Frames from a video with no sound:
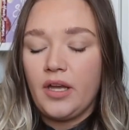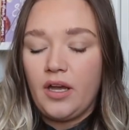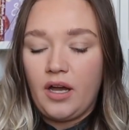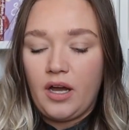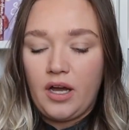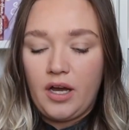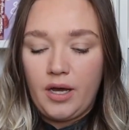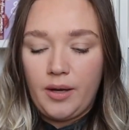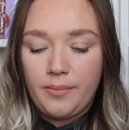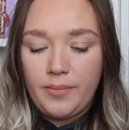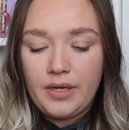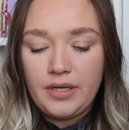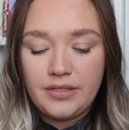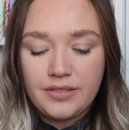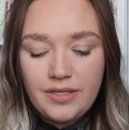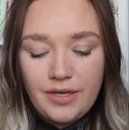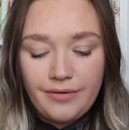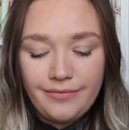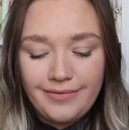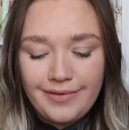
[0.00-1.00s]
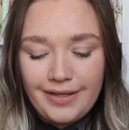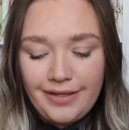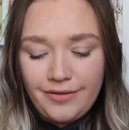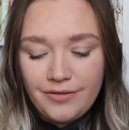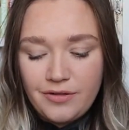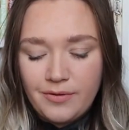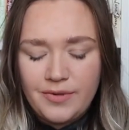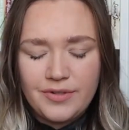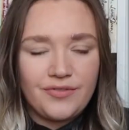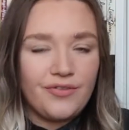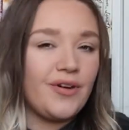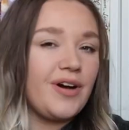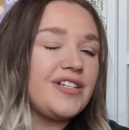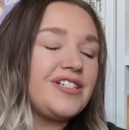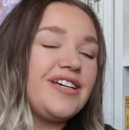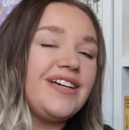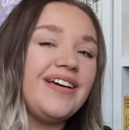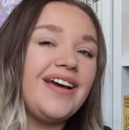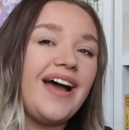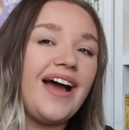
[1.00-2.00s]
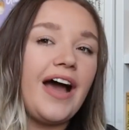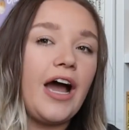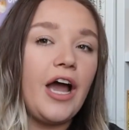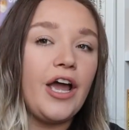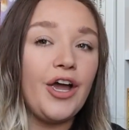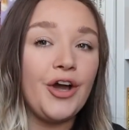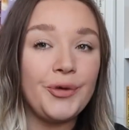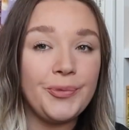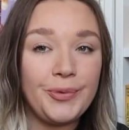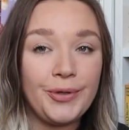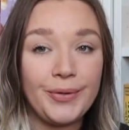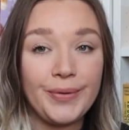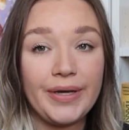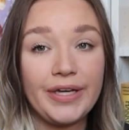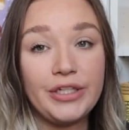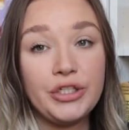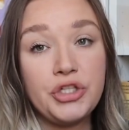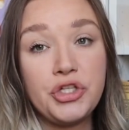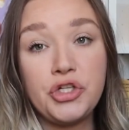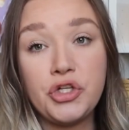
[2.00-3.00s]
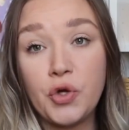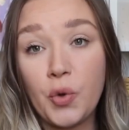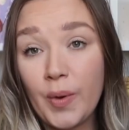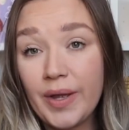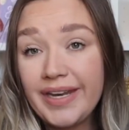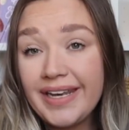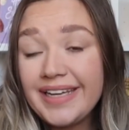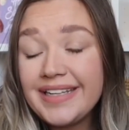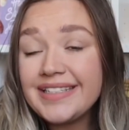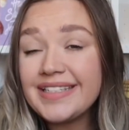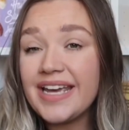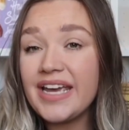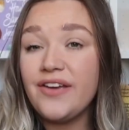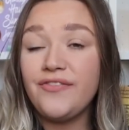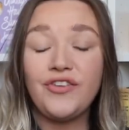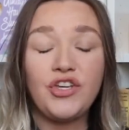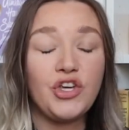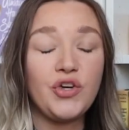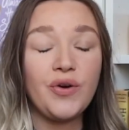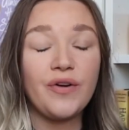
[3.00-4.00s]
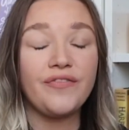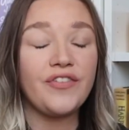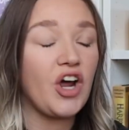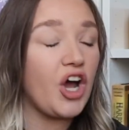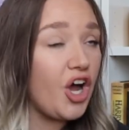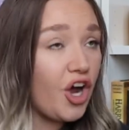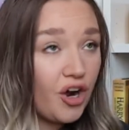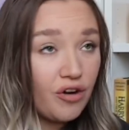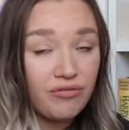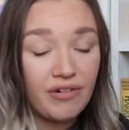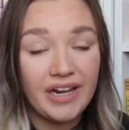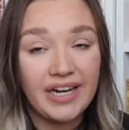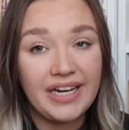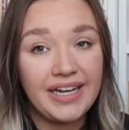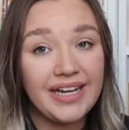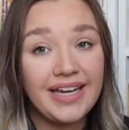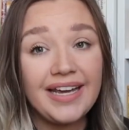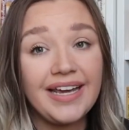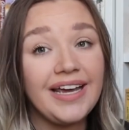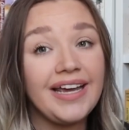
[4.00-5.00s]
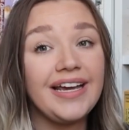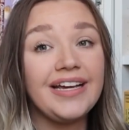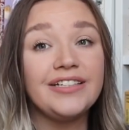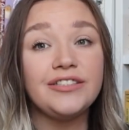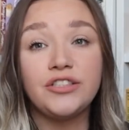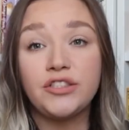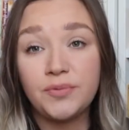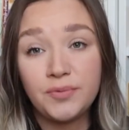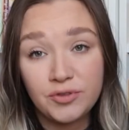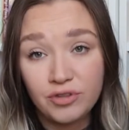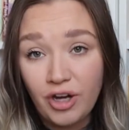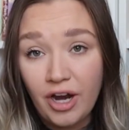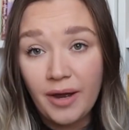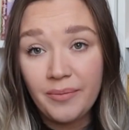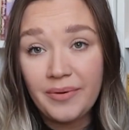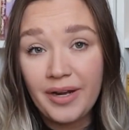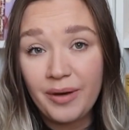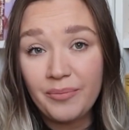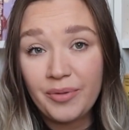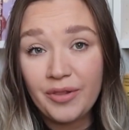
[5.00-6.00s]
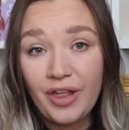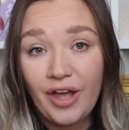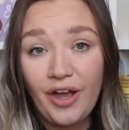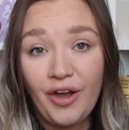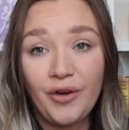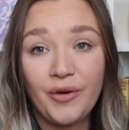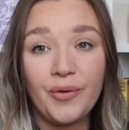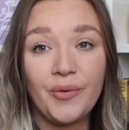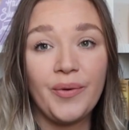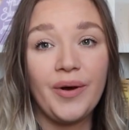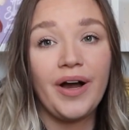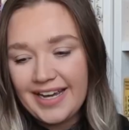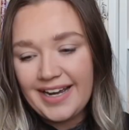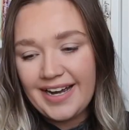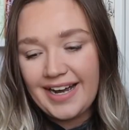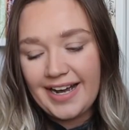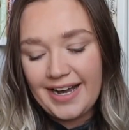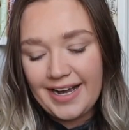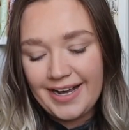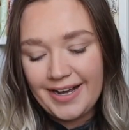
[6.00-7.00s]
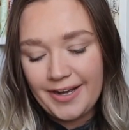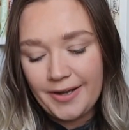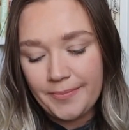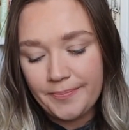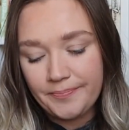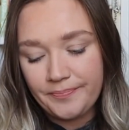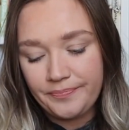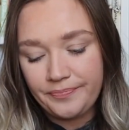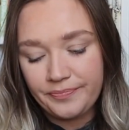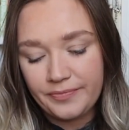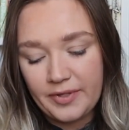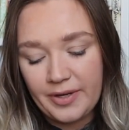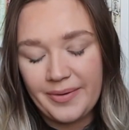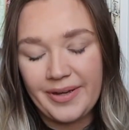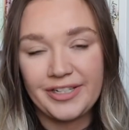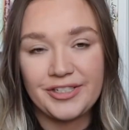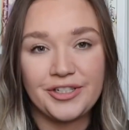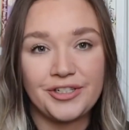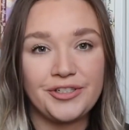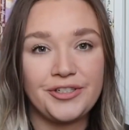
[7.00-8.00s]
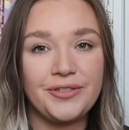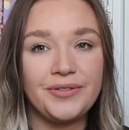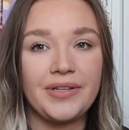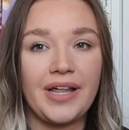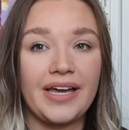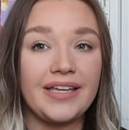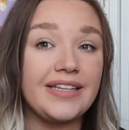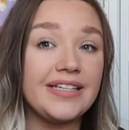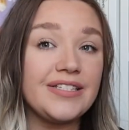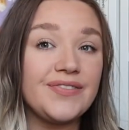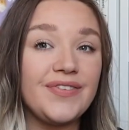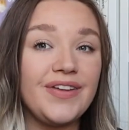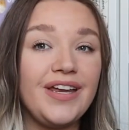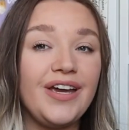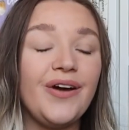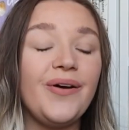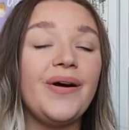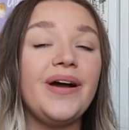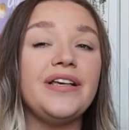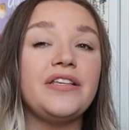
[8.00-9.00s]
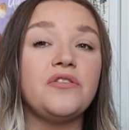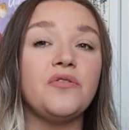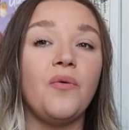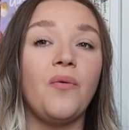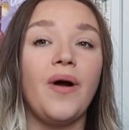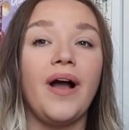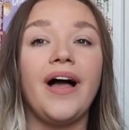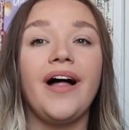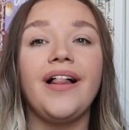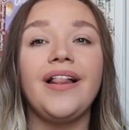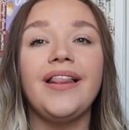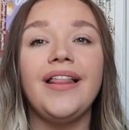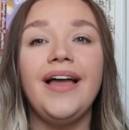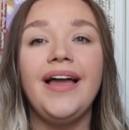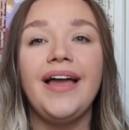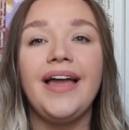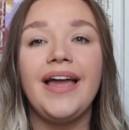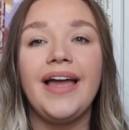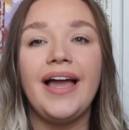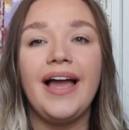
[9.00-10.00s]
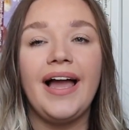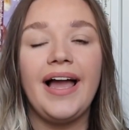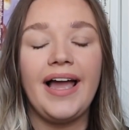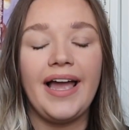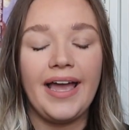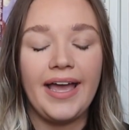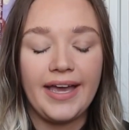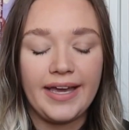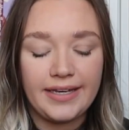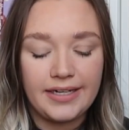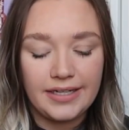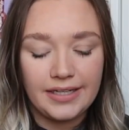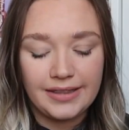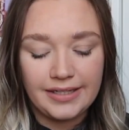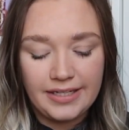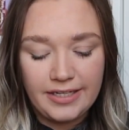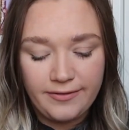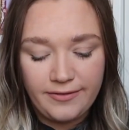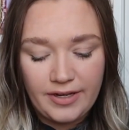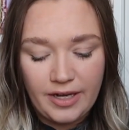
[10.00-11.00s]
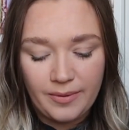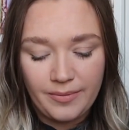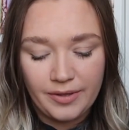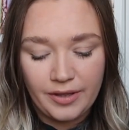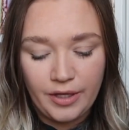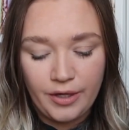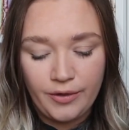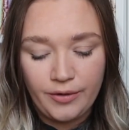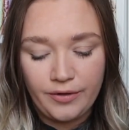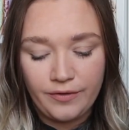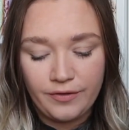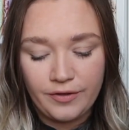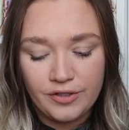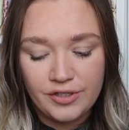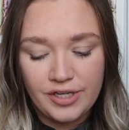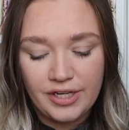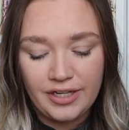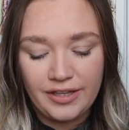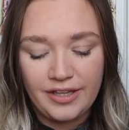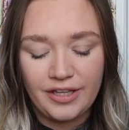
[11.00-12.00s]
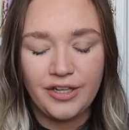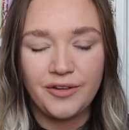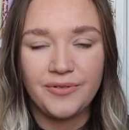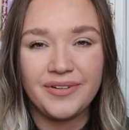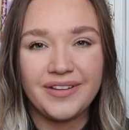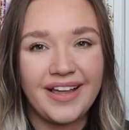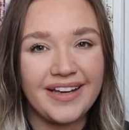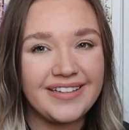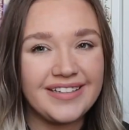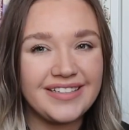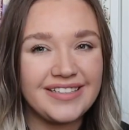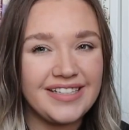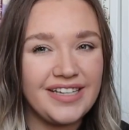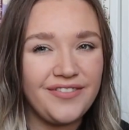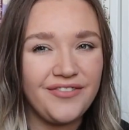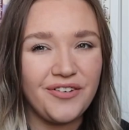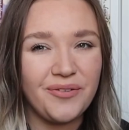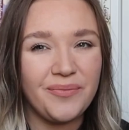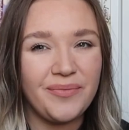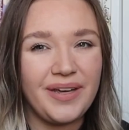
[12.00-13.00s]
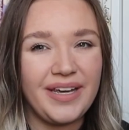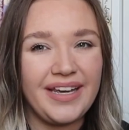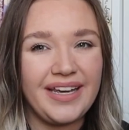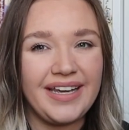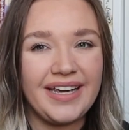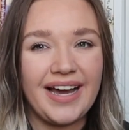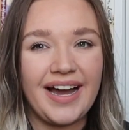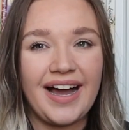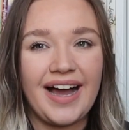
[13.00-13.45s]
So thank you so much for watching. I hope you enjoyed it. If you have not already, subscribe down below. Make sure to like this video as well. And leave down below if there's anything you would like to see from me.